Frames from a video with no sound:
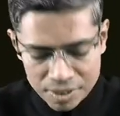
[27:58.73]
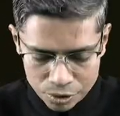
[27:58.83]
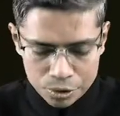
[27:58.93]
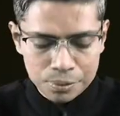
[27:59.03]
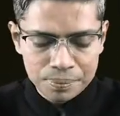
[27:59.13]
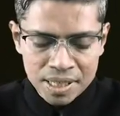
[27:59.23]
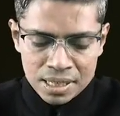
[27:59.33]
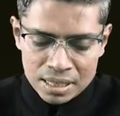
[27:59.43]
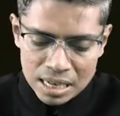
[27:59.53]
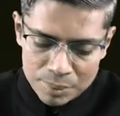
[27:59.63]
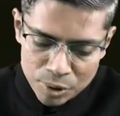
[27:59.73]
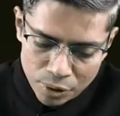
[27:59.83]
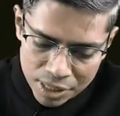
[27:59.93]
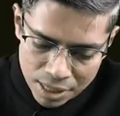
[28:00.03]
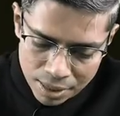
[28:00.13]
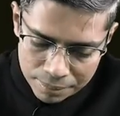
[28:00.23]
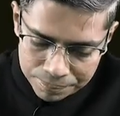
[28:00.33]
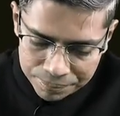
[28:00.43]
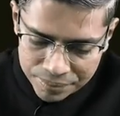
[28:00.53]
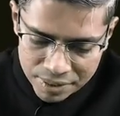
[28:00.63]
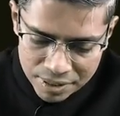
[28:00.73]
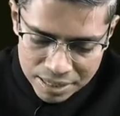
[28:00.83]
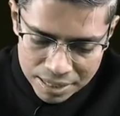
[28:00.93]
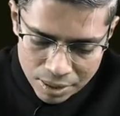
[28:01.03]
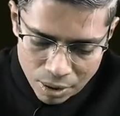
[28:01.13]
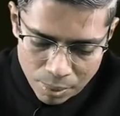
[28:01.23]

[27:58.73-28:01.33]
So, I am drawing a cell